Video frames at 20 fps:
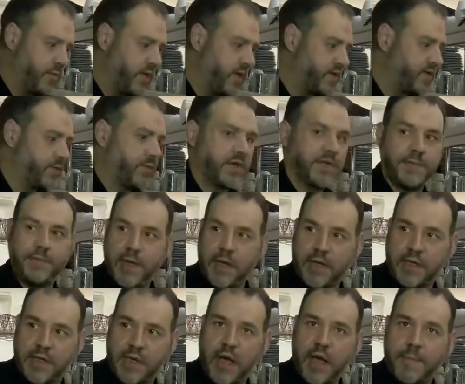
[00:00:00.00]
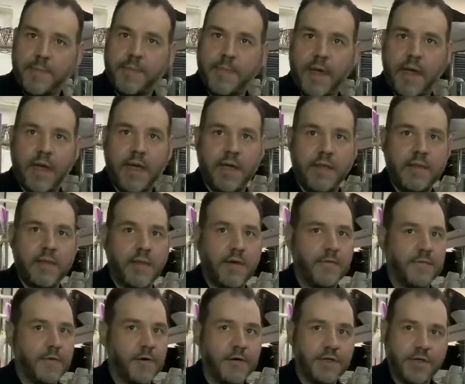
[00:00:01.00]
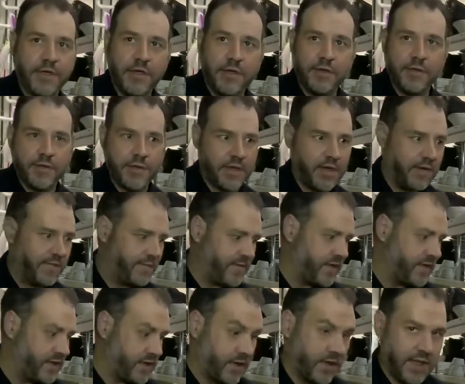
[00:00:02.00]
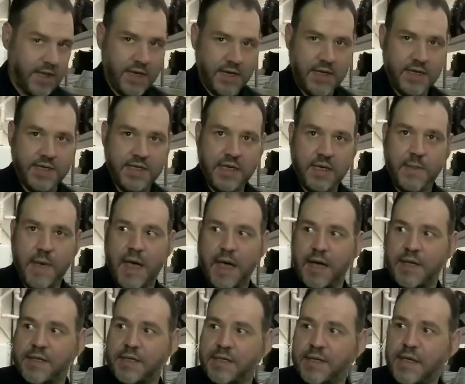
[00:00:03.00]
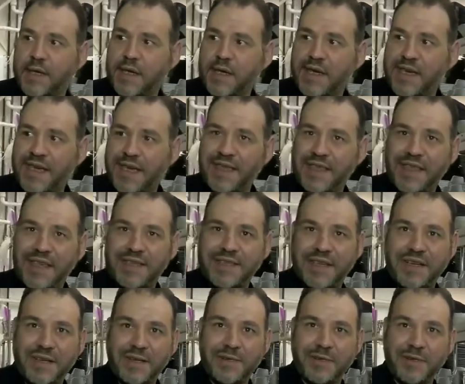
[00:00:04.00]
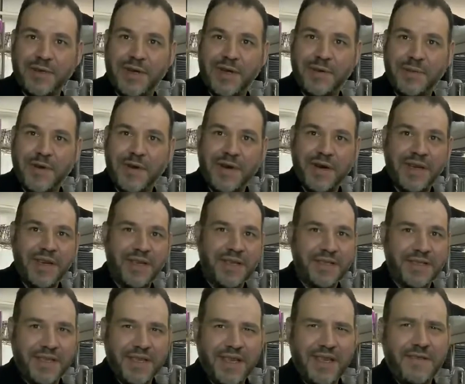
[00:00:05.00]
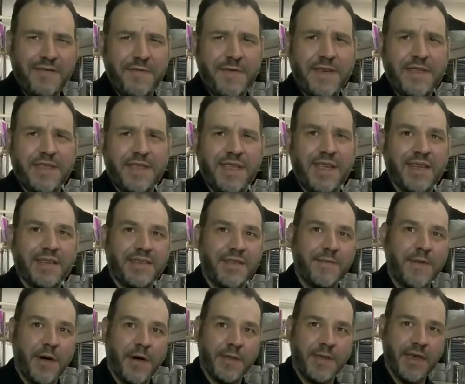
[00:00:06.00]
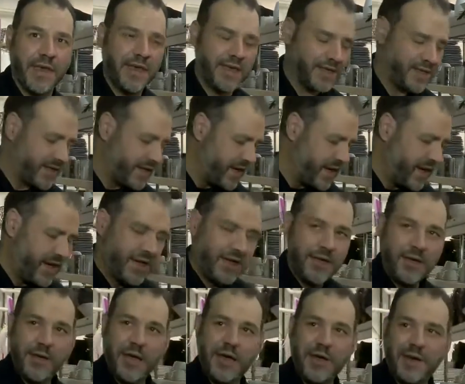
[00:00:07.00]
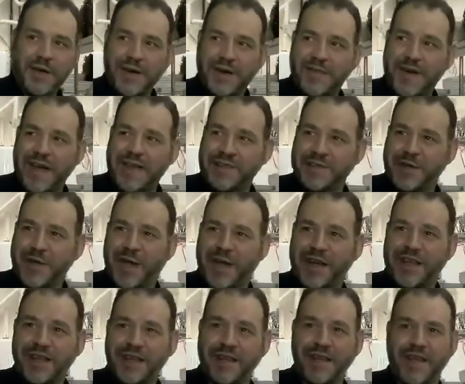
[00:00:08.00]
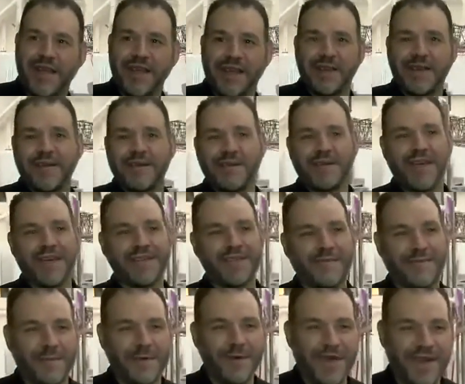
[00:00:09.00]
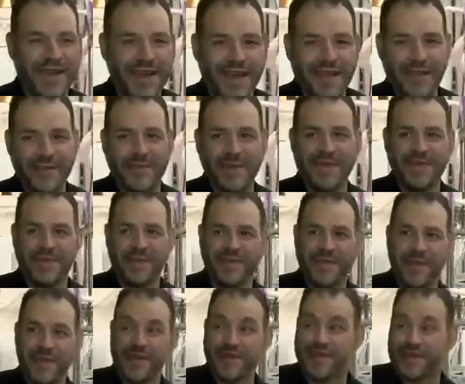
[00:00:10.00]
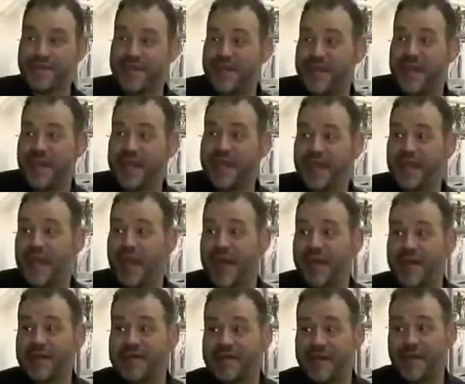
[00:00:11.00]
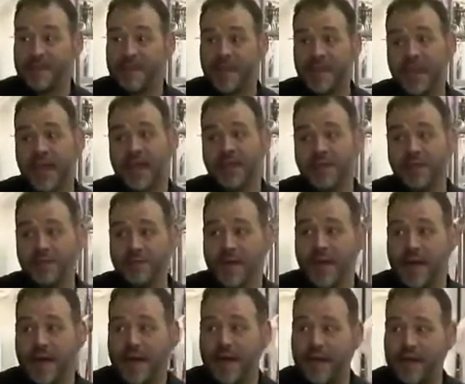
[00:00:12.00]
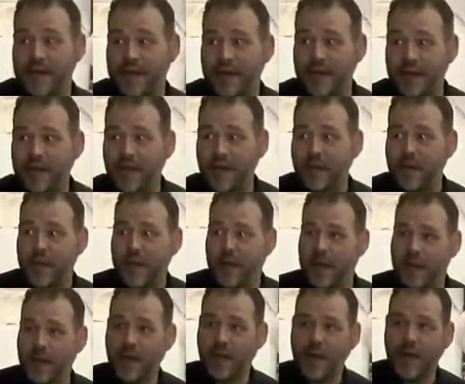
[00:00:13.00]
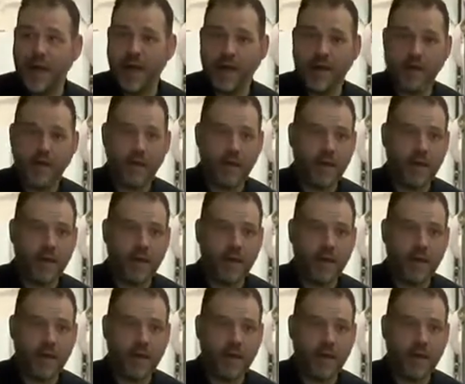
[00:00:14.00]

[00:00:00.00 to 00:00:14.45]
this was picked up, and the first use of the Chilean sea bass in this country was in fish sticks of all things. You go to a restaurant and you're like, oh, that's a $40 piece of fish, and like that's something I do buy when I go out.